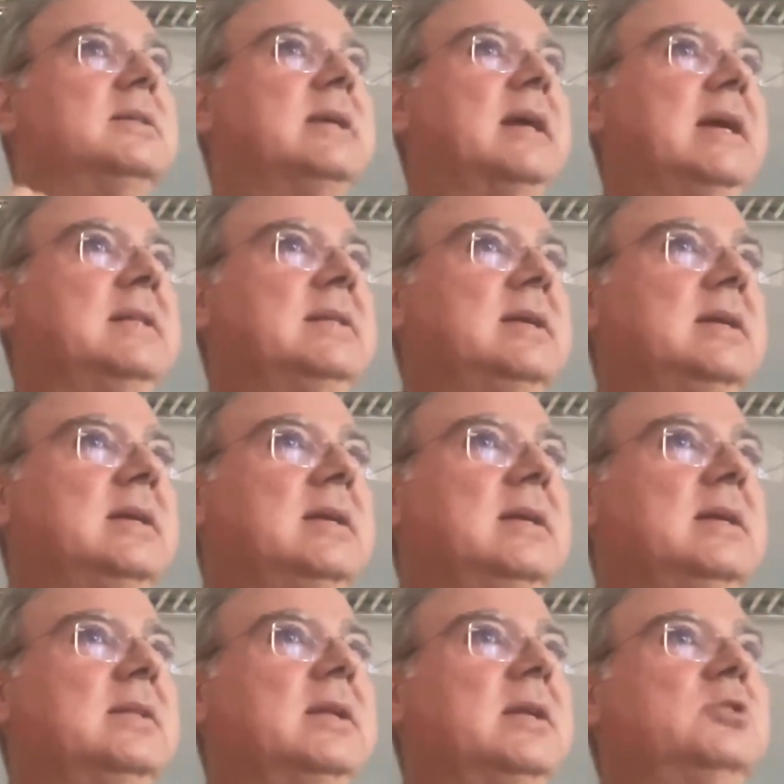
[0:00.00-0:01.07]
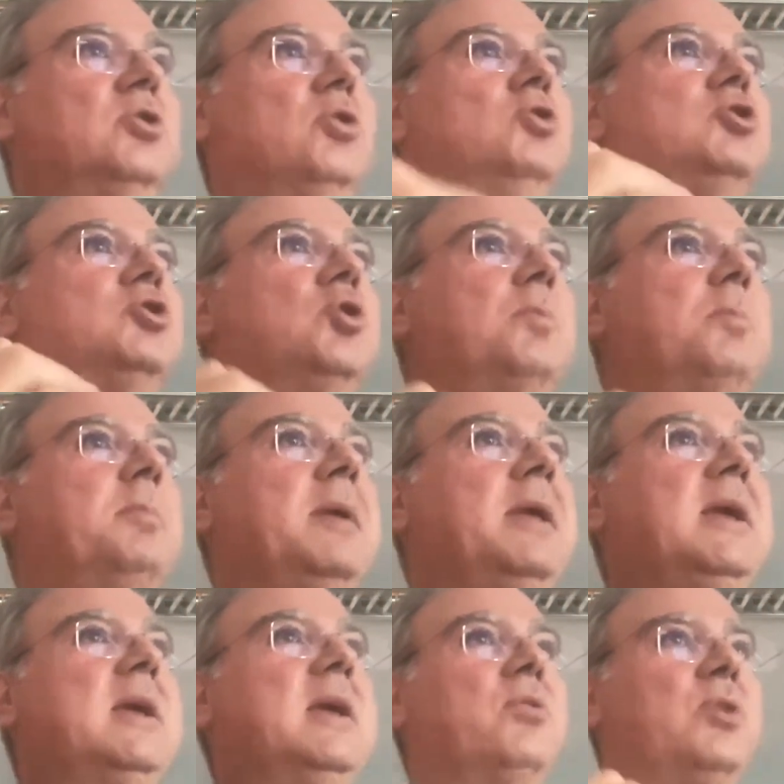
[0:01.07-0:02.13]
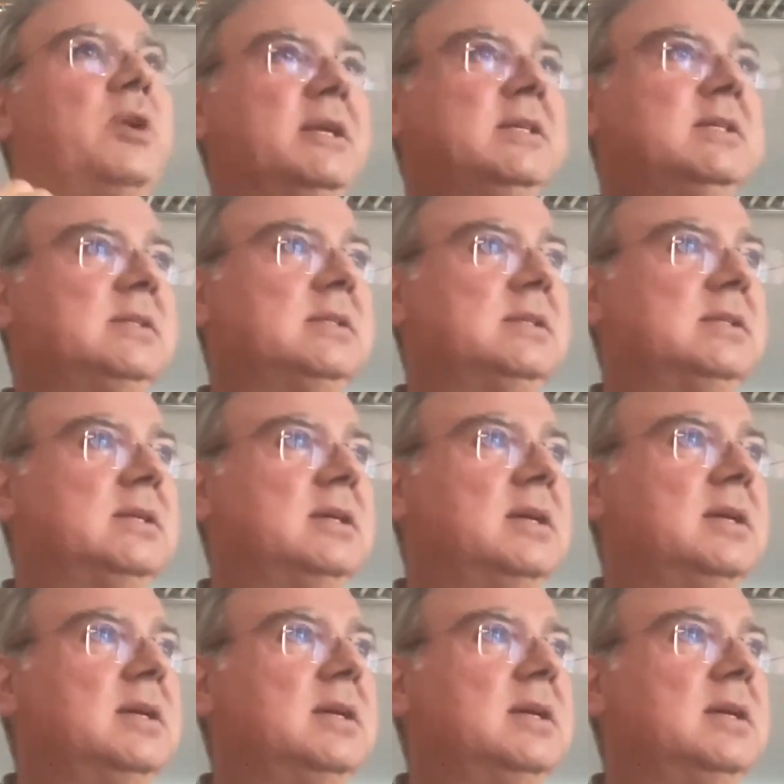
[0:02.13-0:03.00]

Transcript: that there is also big risks